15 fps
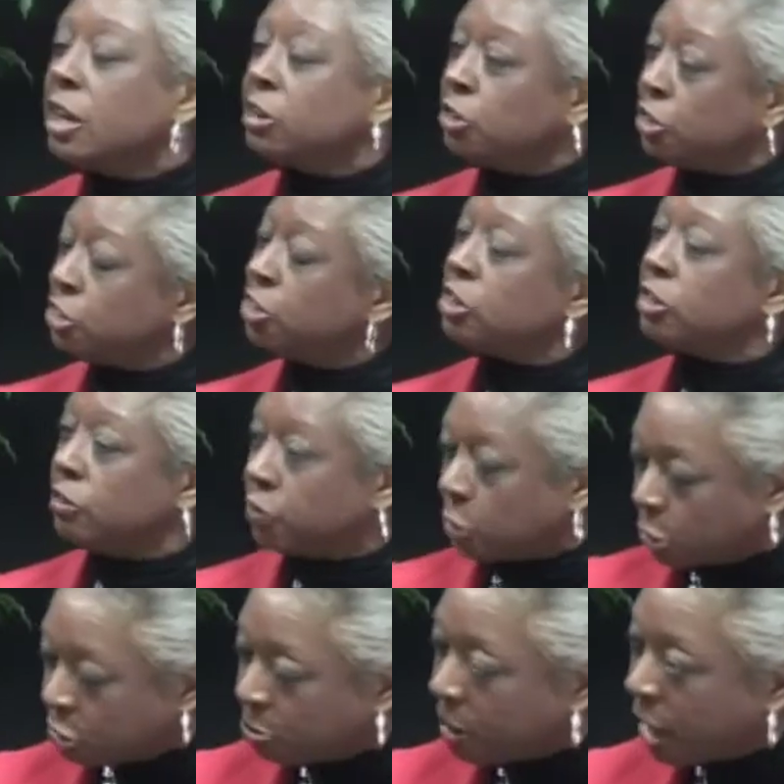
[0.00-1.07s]
She should
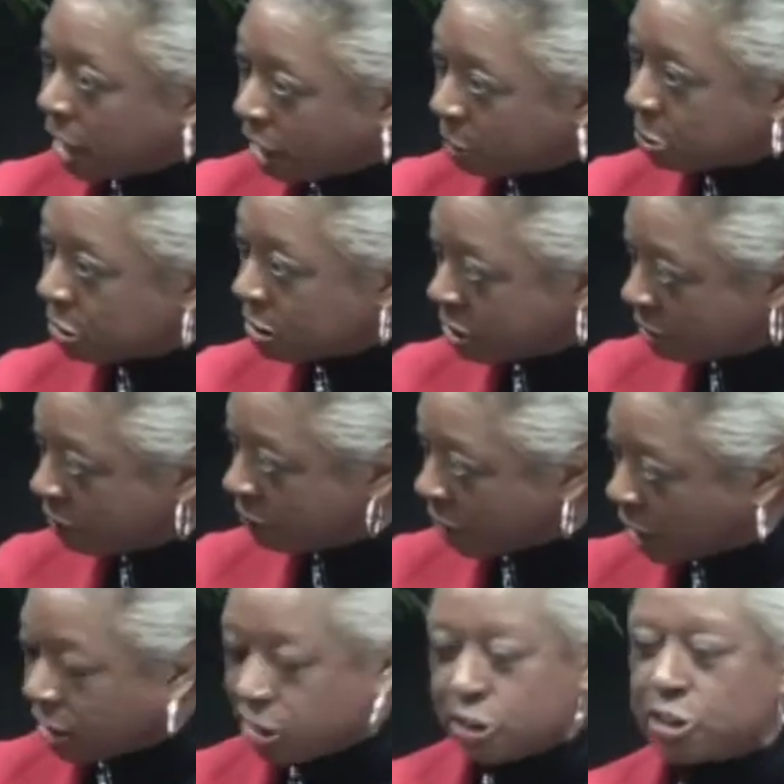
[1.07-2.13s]
divorce my absentee
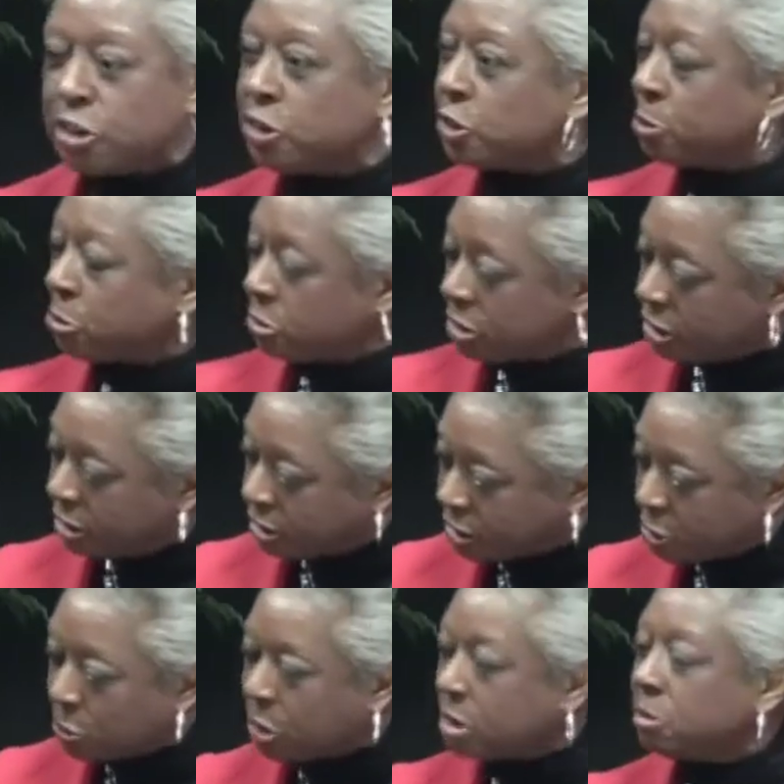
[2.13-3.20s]
father. She's a pretty
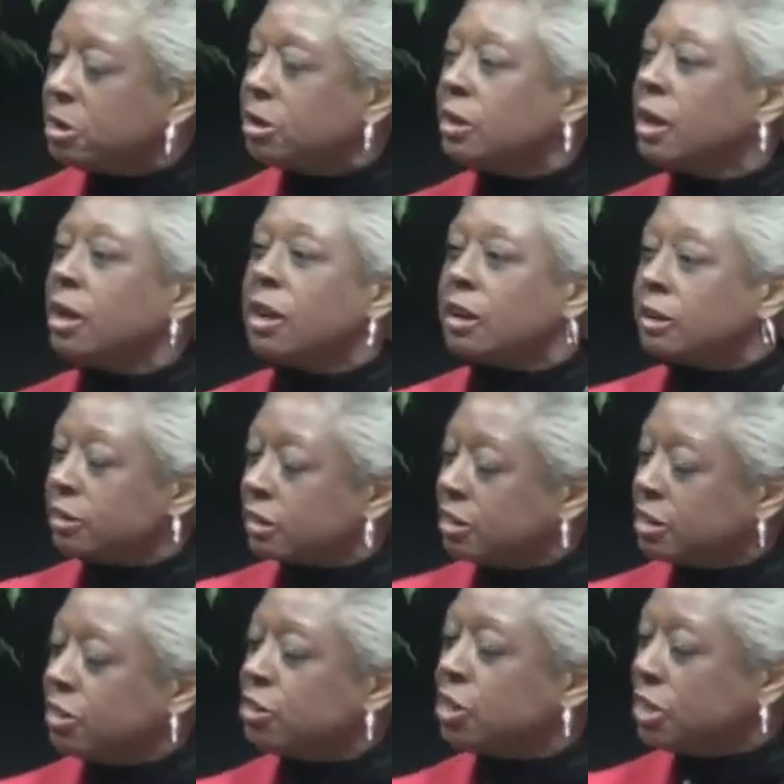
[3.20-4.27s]
young woman,
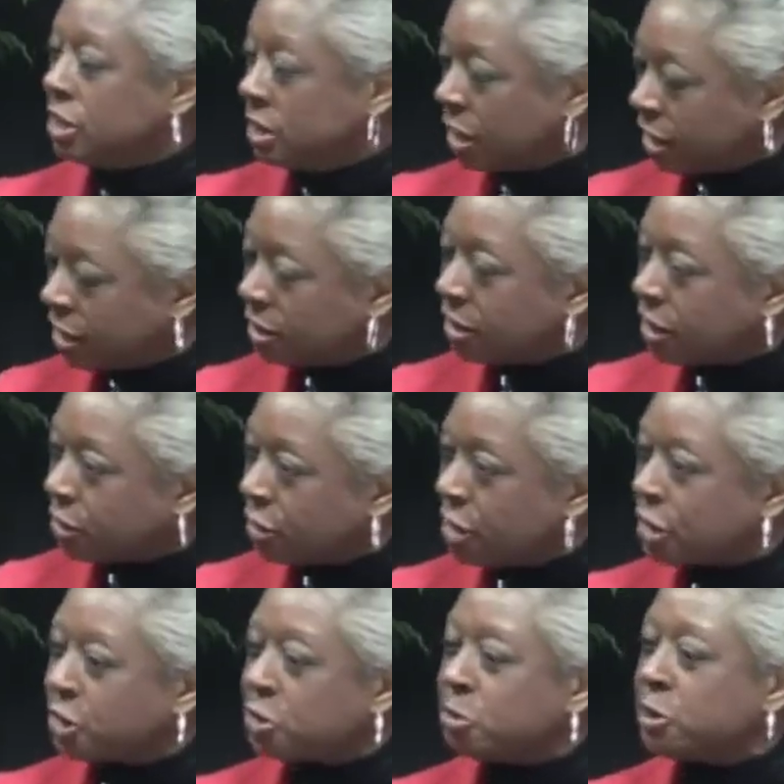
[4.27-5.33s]
looking. She can get another
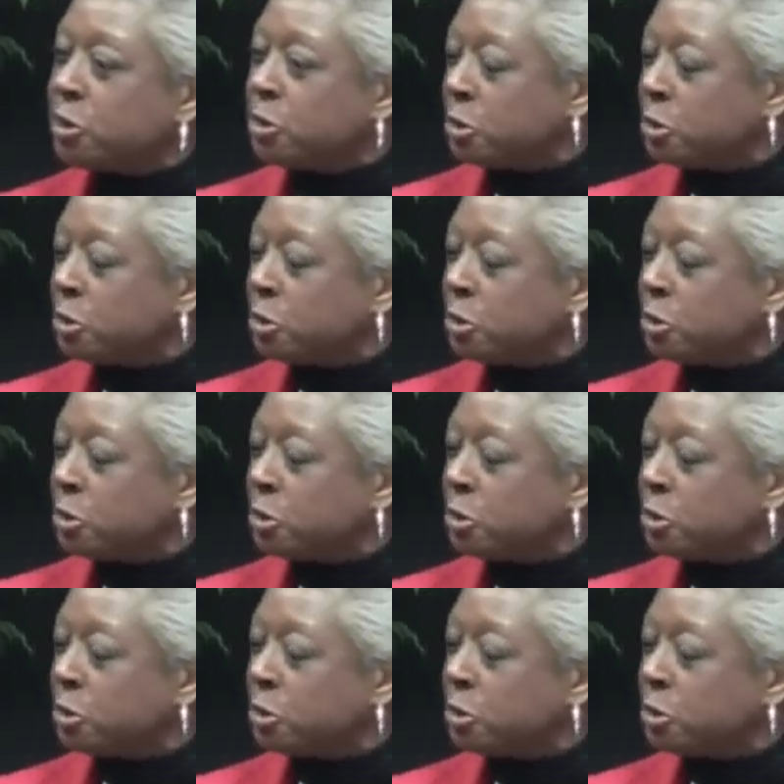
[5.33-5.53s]
husband who'll